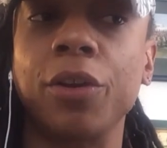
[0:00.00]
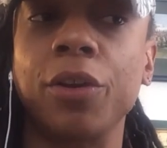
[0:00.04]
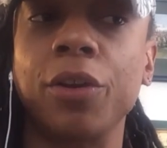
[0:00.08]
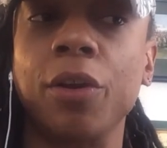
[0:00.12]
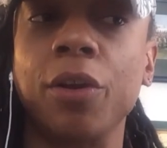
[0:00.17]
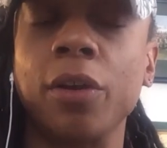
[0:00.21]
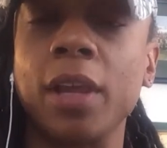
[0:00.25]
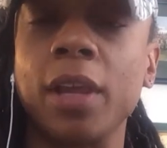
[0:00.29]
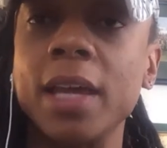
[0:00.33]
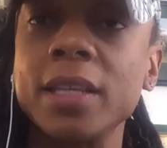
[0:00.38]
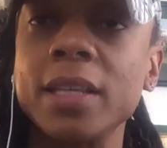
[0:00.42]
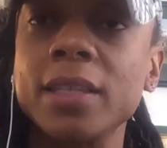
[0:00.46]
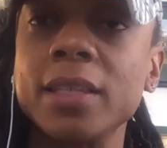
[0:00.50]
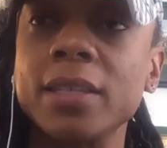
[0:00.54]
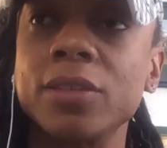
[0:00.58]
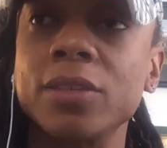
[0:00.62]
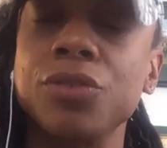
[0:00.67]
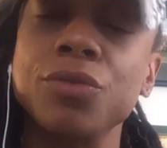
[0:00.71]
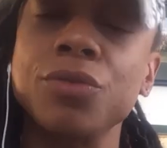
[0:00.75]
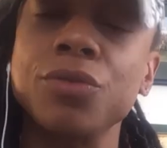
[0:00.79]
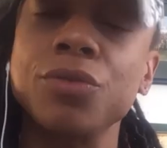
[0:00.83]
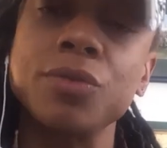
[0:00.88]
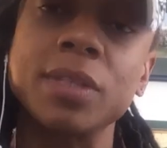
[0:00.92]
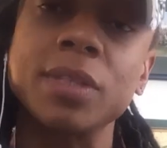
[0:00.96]
let's
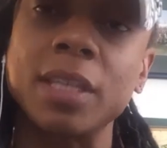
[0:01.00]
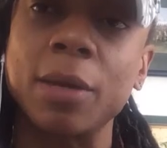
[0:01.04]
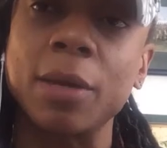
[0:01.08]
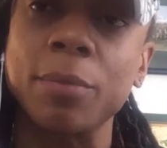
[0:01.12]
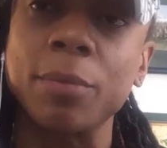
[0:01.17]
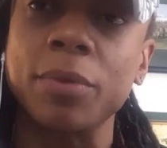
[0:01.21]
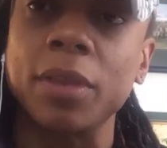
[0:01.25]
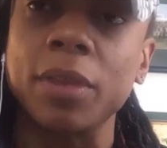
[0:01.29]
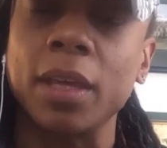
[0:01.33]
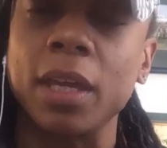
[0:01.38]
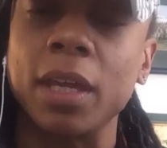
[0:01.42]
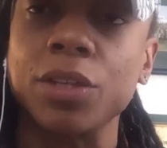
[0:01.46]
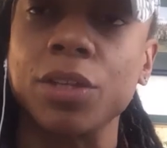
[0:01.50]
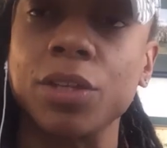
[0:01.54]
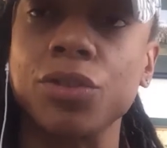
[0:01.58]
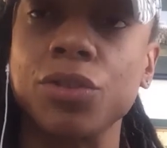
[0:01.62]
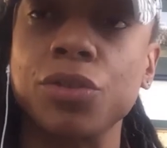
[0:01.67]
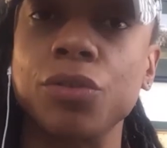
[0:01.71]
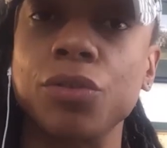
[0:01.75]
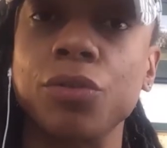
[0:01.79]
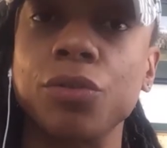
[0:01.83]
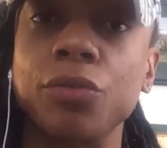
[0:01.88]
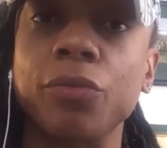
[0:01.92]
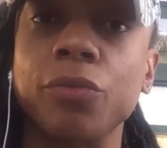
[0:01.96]
do something
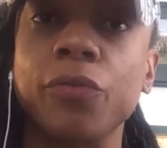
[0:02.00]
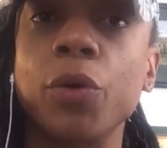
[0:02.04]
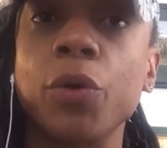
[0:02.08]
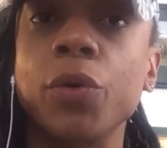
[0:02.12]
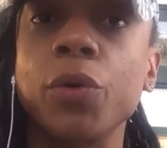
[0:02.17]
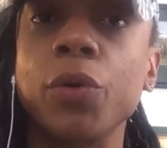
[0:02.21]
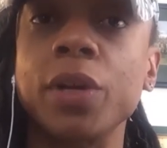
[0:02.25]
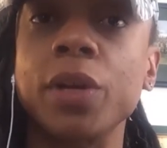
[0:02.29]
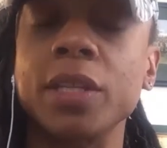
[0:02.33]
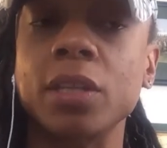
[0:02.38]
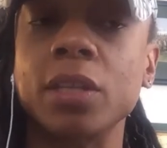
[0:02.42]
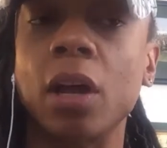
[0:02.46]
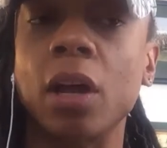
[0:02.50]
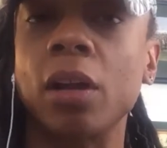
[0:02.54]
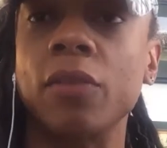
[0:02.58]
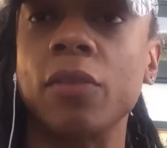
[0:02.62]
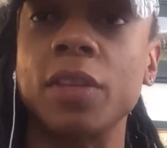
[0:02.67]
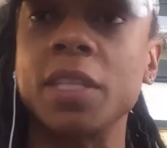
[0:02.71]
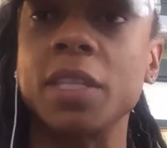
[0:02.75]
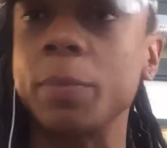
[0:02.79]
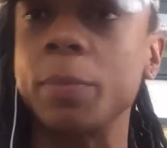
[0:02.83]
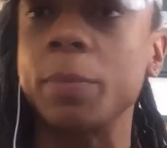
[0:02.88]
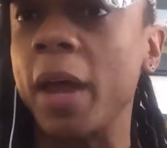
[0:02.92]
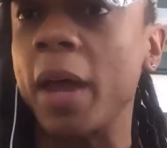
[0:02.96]
to focus all
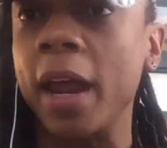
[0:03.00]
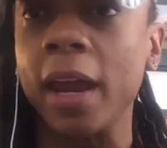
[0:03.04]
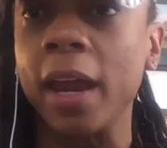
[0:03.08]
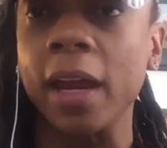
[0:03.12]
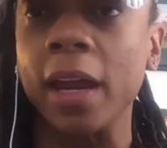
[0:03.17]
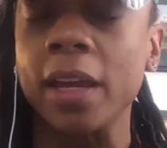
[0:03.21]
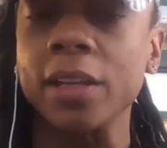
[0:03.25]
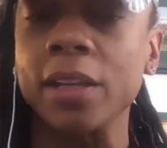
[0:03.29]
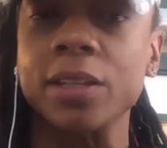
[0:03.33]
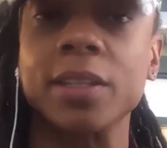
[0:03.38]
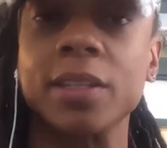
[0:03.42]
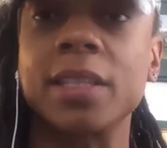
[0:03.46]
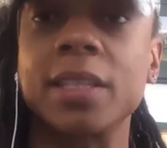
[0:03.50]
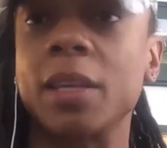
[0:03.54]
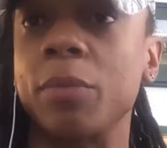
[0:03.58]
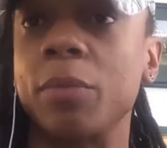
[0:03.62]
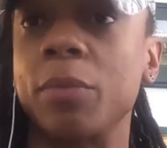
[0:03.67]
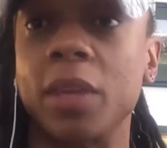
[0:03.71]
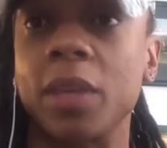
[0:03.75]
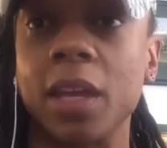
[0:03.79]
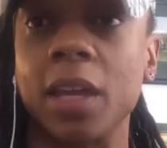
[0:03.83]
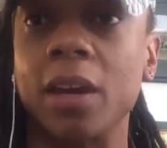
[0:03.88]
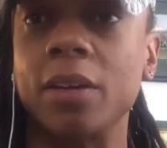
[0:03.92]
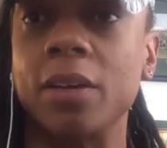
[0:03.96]
of this pain to
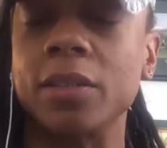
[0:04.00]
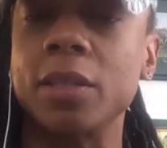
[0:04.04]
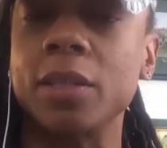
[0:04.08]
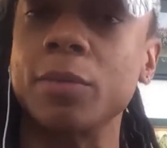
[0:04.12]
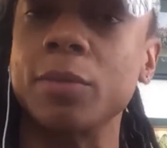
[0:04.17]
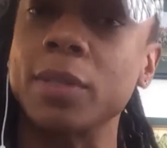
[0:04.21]
something else.